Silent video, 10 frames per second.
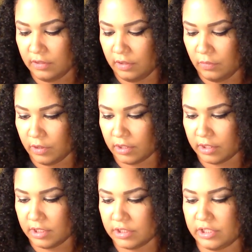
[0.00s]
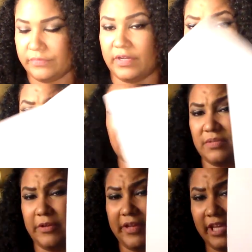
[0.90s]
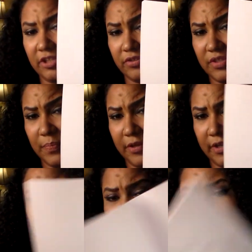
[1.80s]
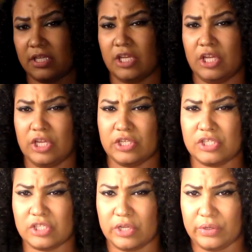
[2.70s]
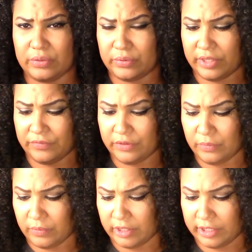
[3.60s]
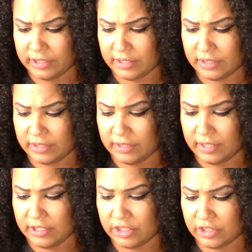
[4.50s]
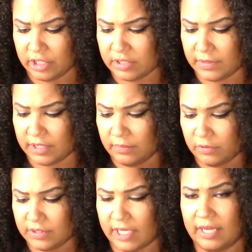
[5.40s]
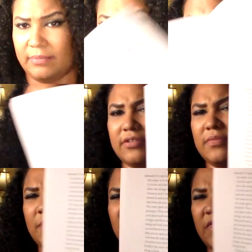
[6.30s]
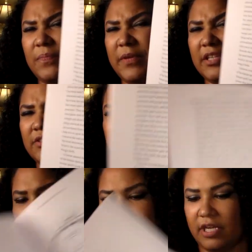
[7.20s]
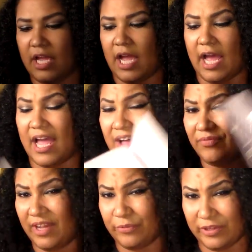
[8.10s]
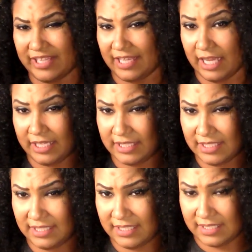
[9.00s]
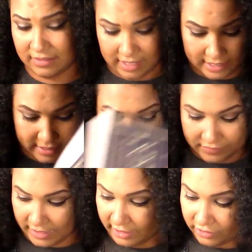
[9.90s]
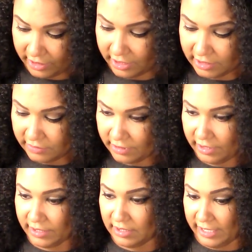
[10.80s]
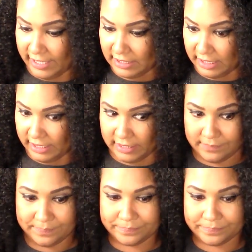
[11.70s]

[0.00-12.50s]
you know, work. And she even talks about angel spirits. So if you want, and she talks about the Emerald Tablet. There's pictures in here. I have not really gotten into this, so I have to actually get into it. Okay, last thing